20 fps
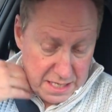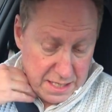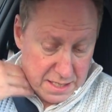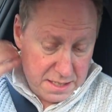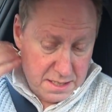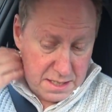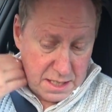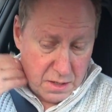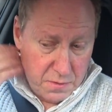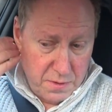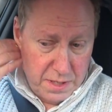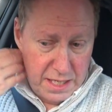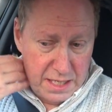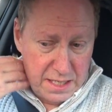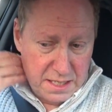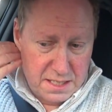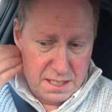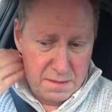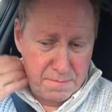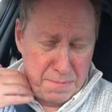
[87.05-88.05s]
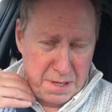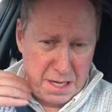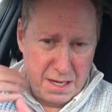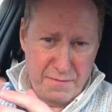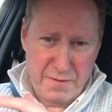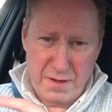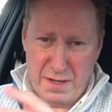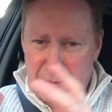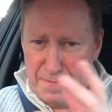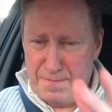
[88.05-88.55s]
so it's a bit
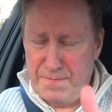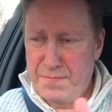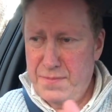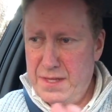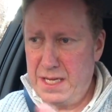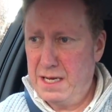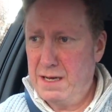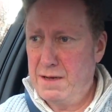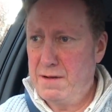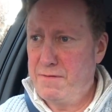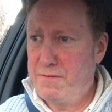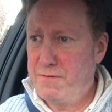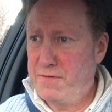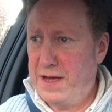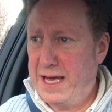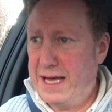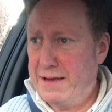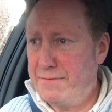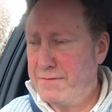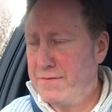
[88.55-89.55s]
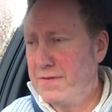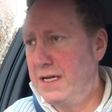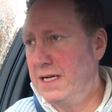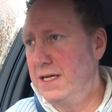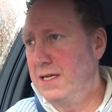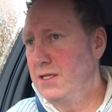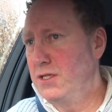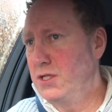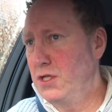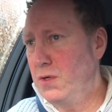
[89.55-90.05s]
of a faff
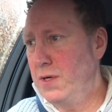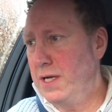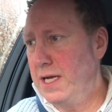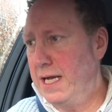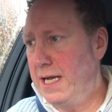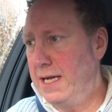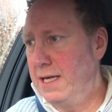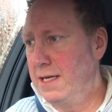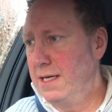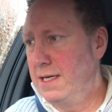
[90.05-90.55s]
doing it.